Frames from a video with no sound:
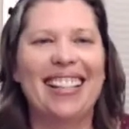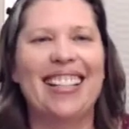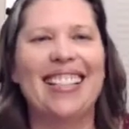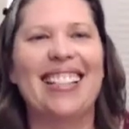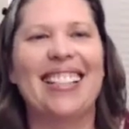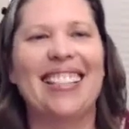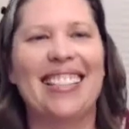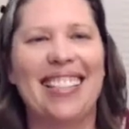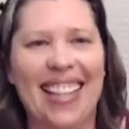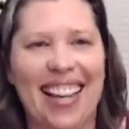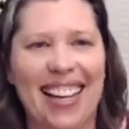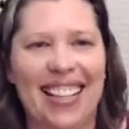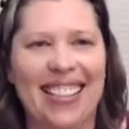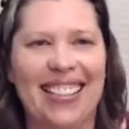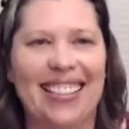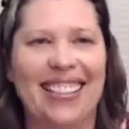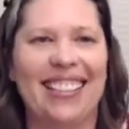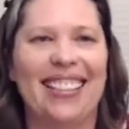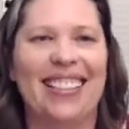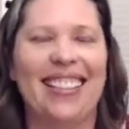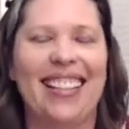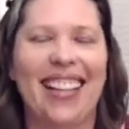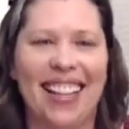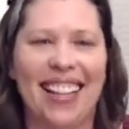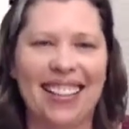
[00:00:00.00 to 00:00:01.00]
says yes,
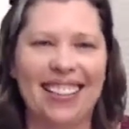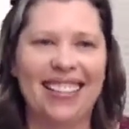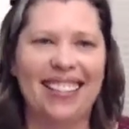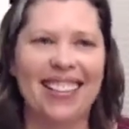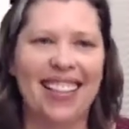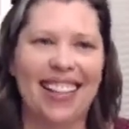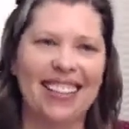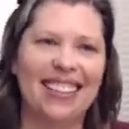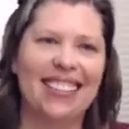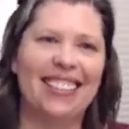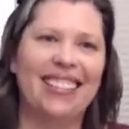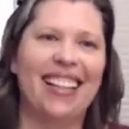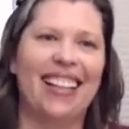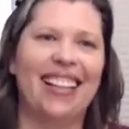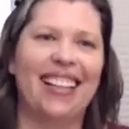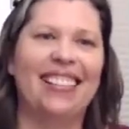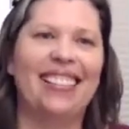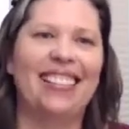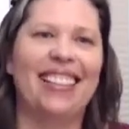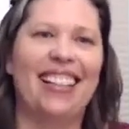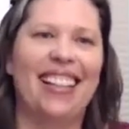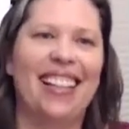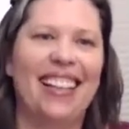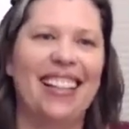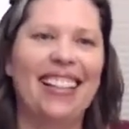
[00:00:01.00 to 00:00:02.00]
yes, yes, yes.
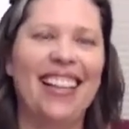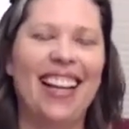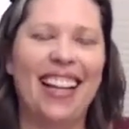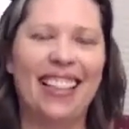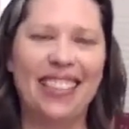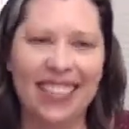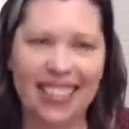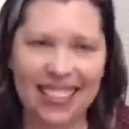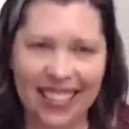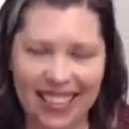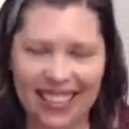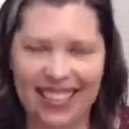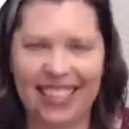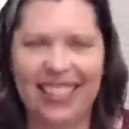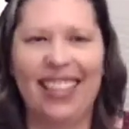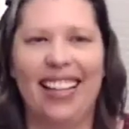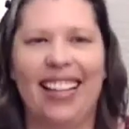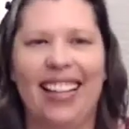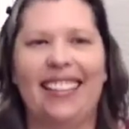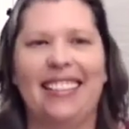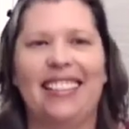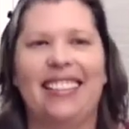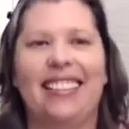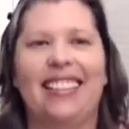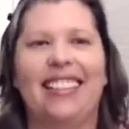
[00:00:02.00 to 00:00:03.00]
Nancy says
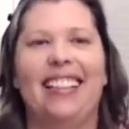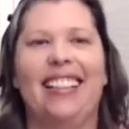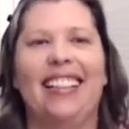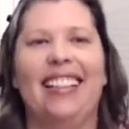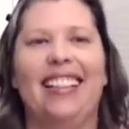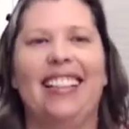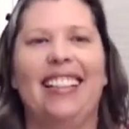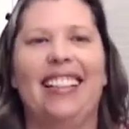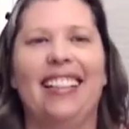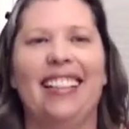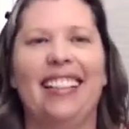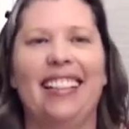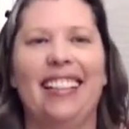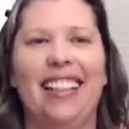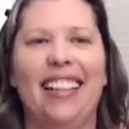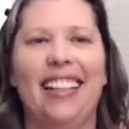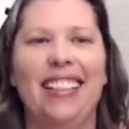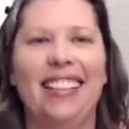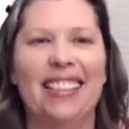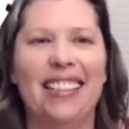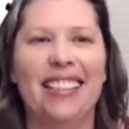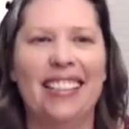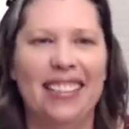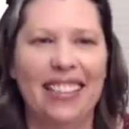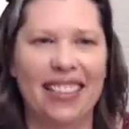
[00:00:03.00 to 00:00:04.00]
yes.
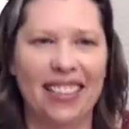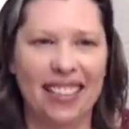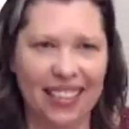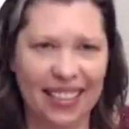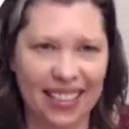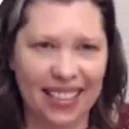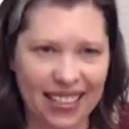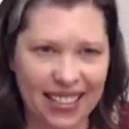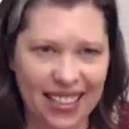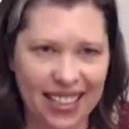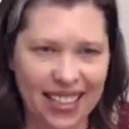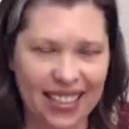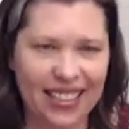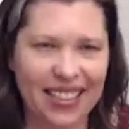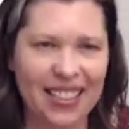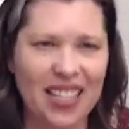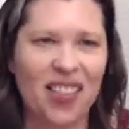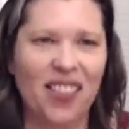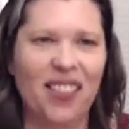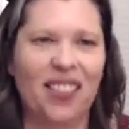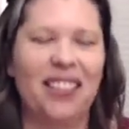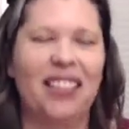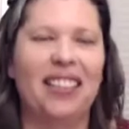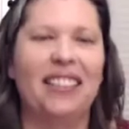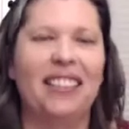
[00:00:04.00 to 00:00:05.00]
And Cecilia says yes,
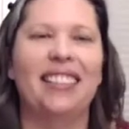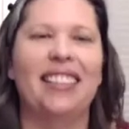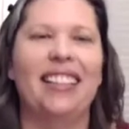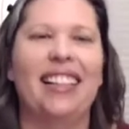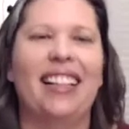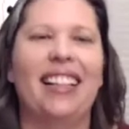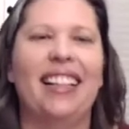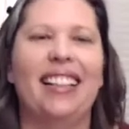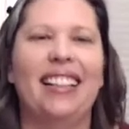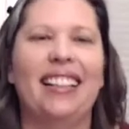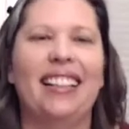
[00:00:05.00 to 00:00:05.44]
definitely.